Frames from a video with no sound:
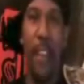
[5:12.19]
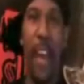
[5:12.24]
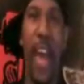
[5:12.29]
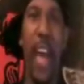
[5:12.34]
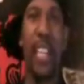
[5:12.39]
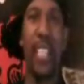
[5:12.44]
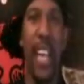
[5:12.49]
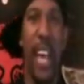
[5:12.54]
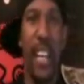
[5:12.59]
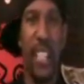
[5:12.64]

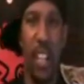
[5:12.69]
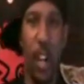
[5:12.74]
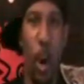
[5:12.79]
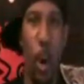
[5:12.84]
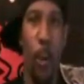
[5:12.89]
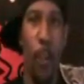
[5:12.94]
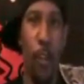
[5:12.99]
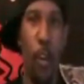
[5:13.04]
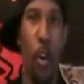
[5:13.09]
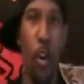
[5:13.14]
as an
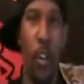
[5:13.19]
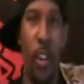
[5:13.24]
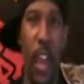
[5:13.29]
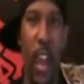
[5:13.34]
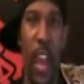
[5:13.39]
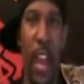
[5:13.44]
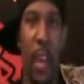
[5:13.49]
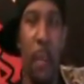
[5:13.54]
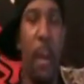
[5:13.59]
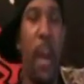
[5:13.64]
overall
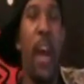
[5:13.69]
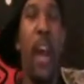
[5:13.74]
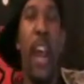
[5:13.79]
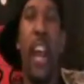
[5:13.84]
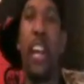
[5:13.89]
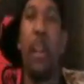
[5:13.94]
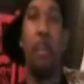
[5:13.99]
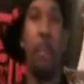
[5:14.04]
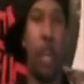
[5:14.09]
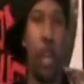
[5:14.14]
game,
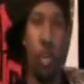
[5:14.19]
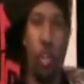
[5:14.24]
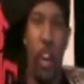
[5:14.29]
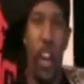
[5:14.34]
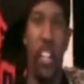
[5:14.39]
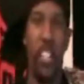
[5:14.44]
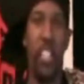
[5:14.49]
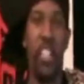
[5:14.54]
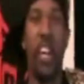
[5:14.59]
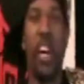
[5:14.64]
it'd be
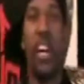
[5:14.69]
crazy.